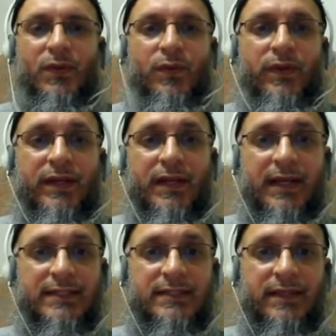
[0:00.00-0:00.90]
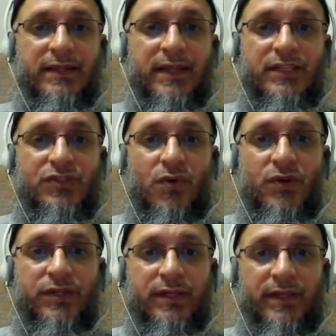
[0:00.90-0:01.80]
We realize that there is
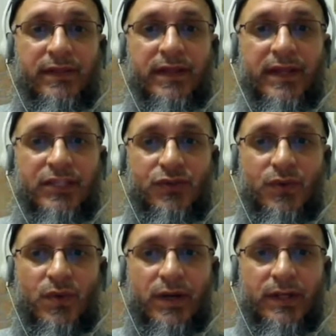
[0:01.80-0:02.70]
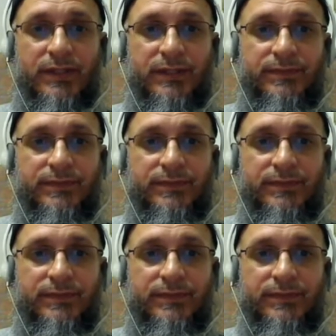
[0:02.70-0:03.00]
order in the natural world.